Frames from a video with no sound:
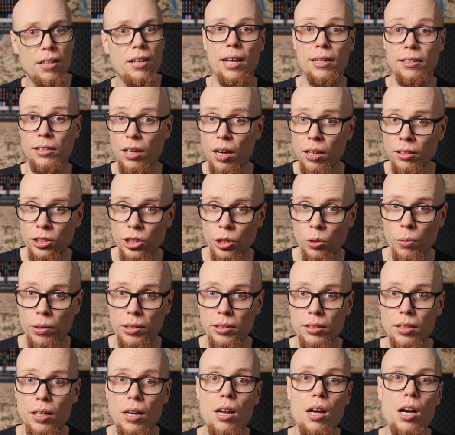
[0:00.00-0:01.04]
And
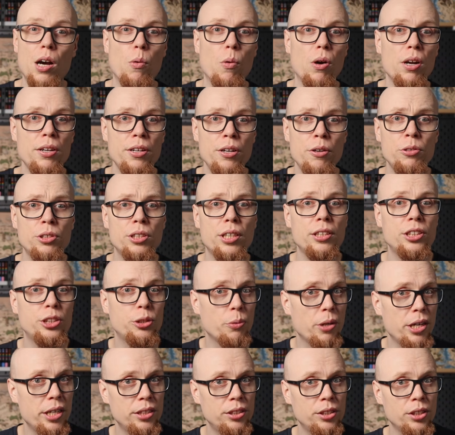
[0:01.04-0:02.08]
consequence. What new
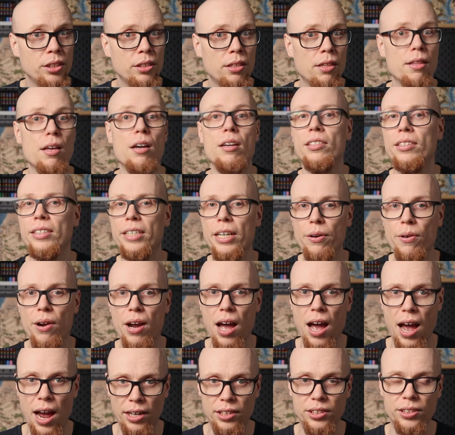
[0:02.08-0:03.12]
situation does their
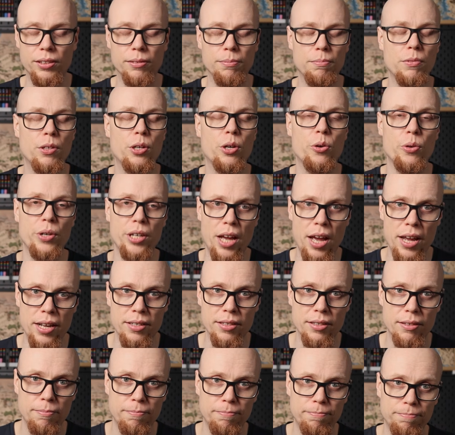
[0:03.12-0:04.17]
action create?